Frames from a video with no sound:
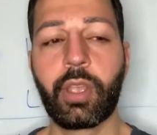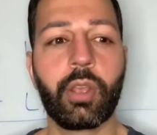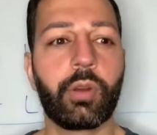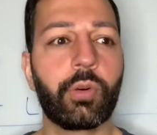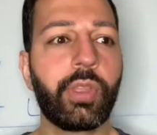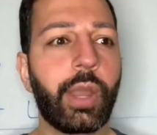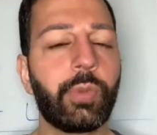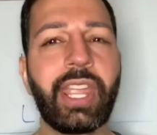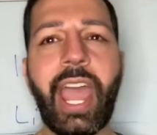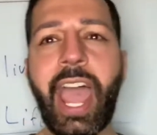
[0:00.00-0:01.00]
or that
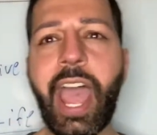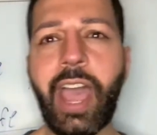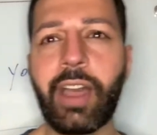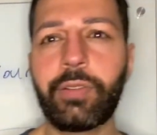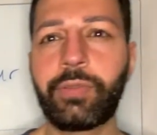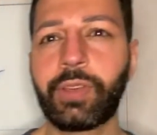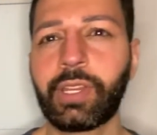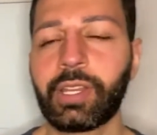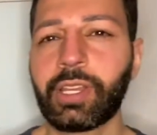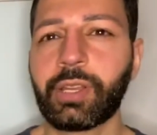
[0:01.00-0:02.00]
we have,
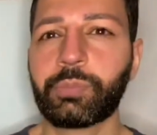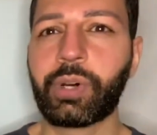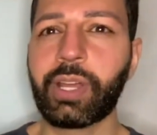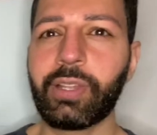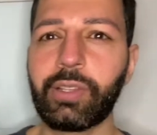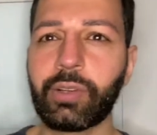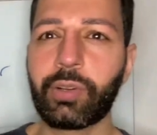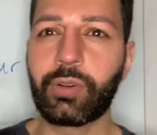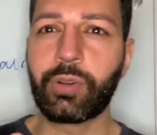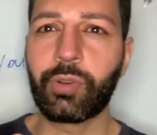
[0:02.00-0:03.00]
but
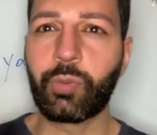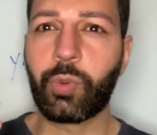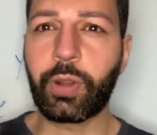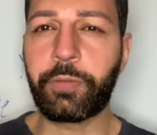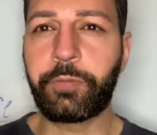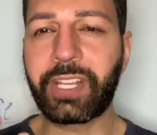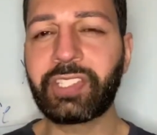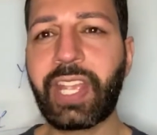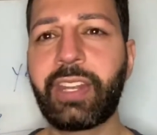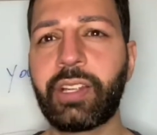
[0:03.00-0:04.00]
we're
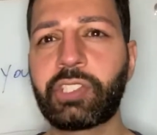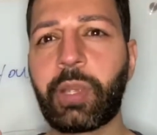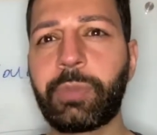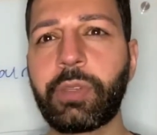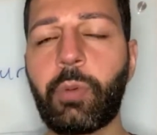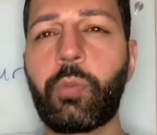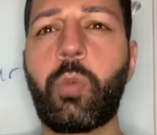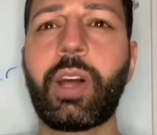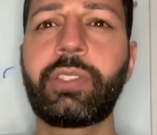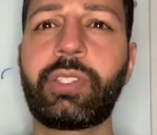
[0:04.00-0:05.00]
fixated on something that we
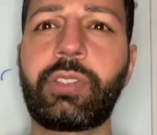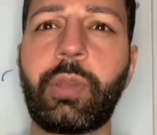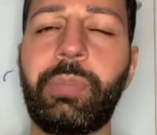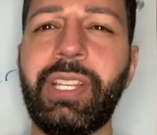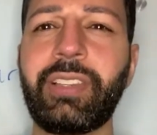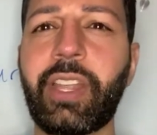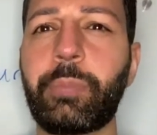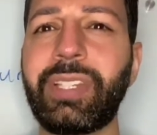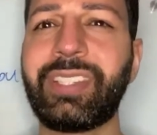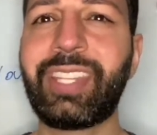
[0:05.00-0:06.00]
want to be a little
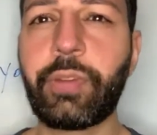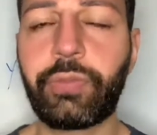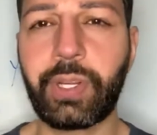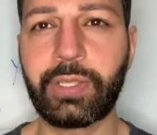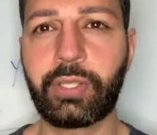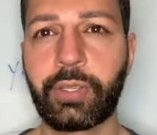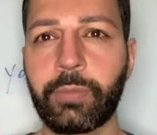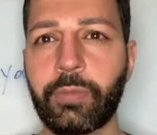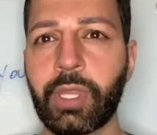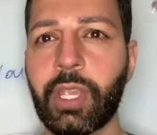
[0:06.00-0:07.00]
bit different.
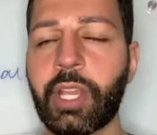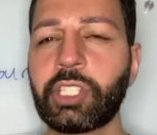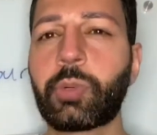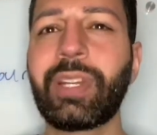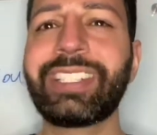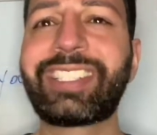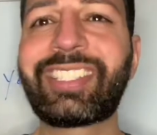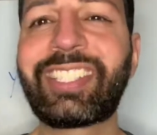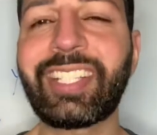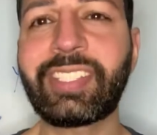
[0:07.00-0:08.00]
So we're
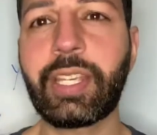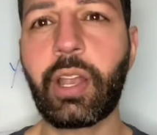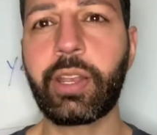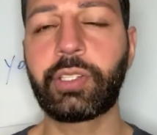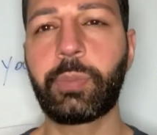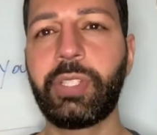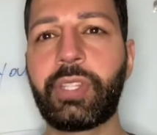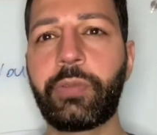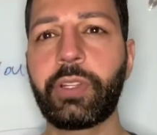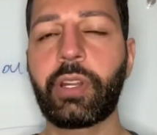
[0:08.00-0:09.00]
insisting on it to be
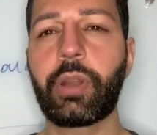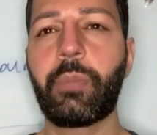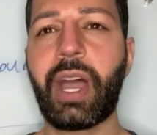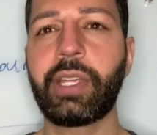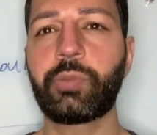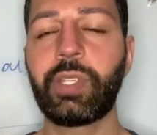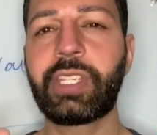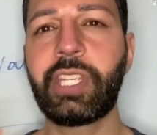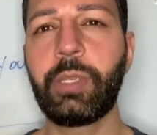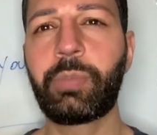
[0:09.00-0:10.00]
different in our minds. We
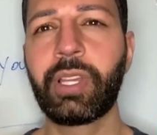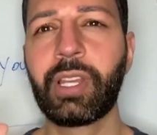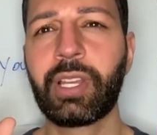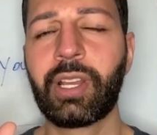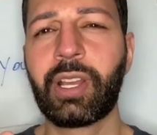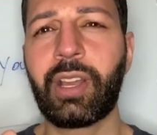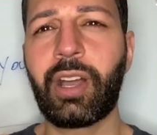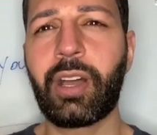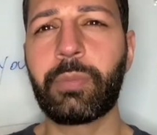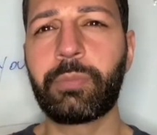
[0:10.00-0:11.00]
keep
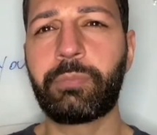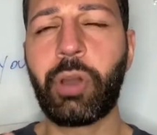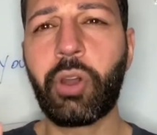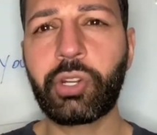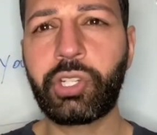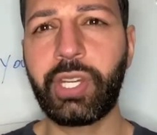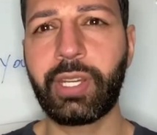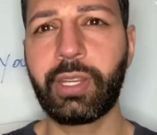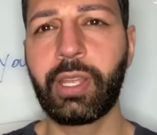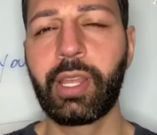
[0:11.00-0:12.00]

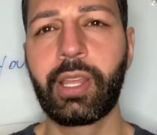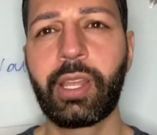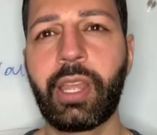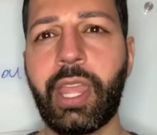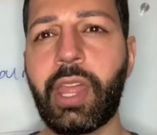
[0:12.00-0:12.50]
pushing and